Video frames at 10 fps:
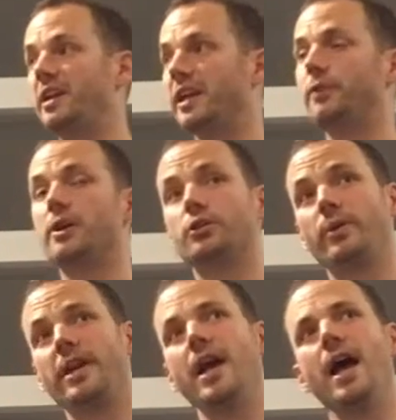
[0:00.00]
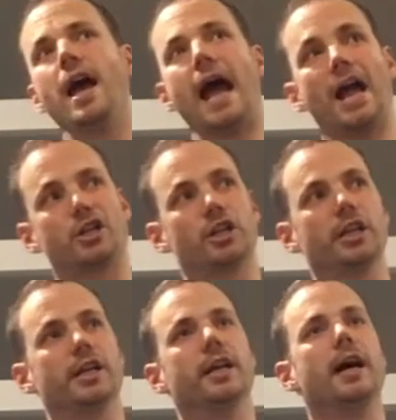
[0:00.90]
did was we
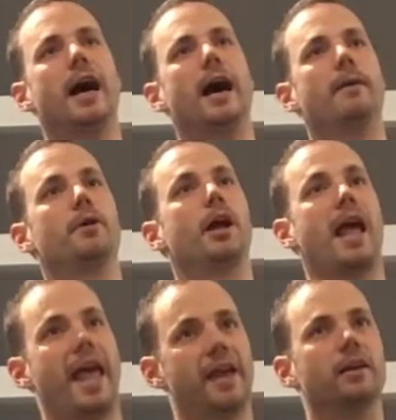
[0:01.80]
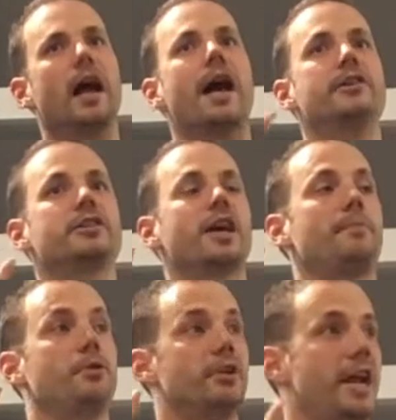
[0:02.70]
actually analyzed
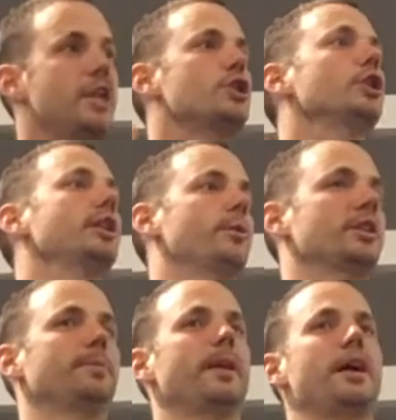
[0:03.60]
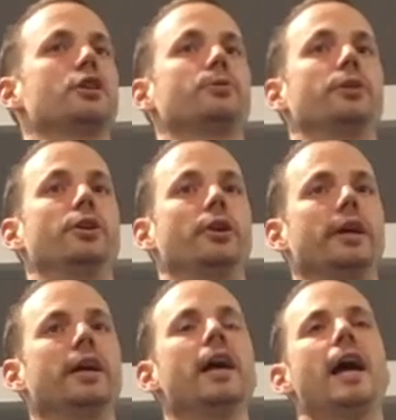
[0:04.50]
computationally what the players were
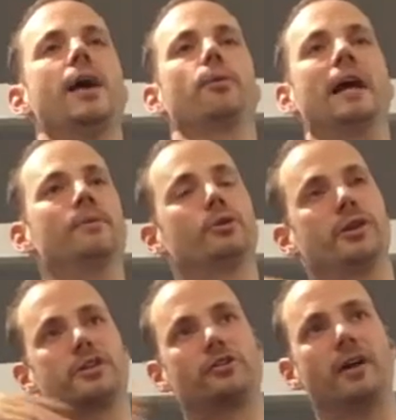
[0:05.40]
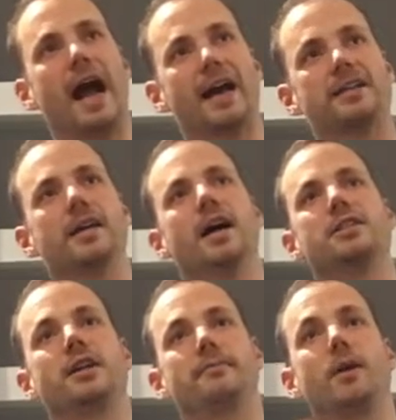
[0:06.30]
doing and were able to extract
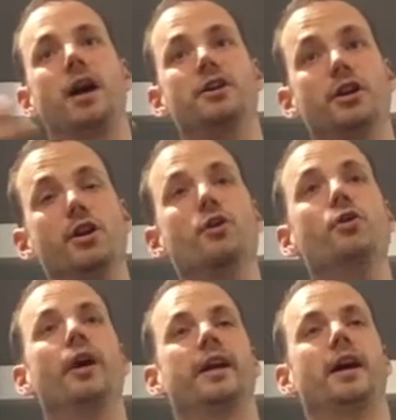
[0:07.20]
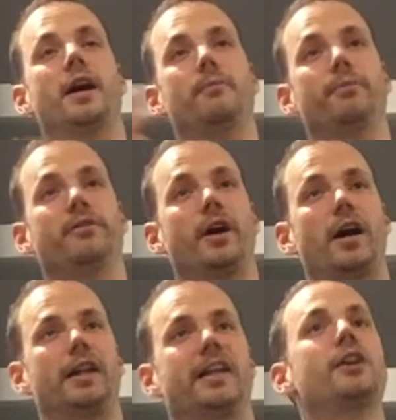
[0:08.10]
some new and
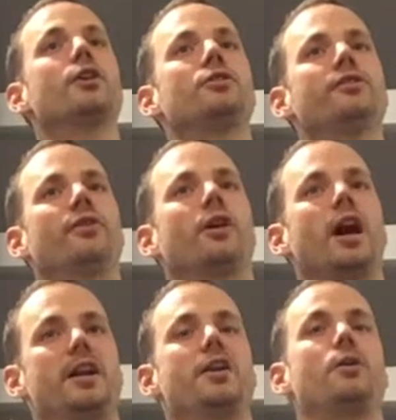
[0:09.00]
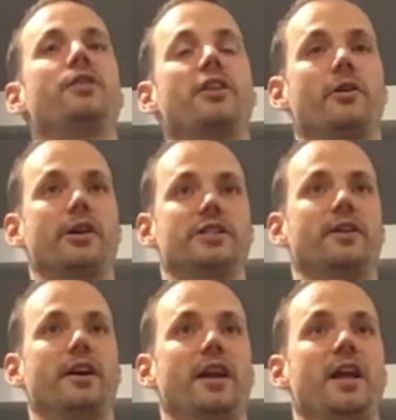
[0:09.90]
heretofore unknown theories of
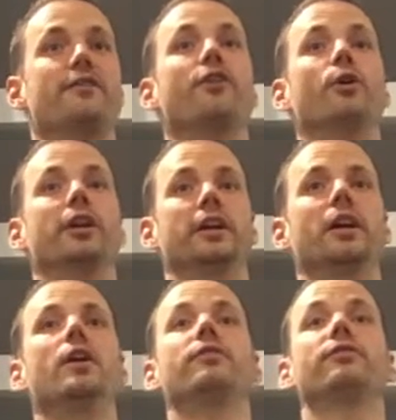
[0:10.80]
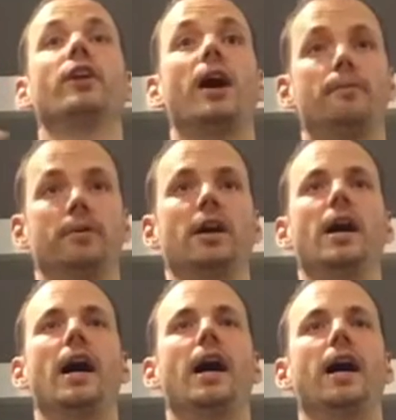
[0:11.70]
RNA folding from
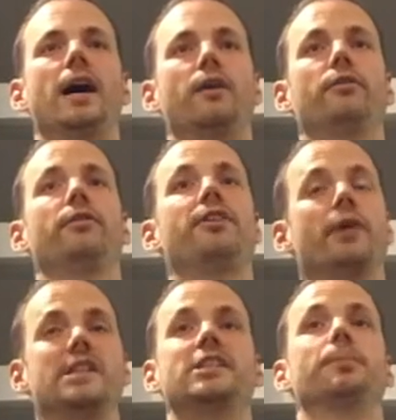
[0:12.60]
theories the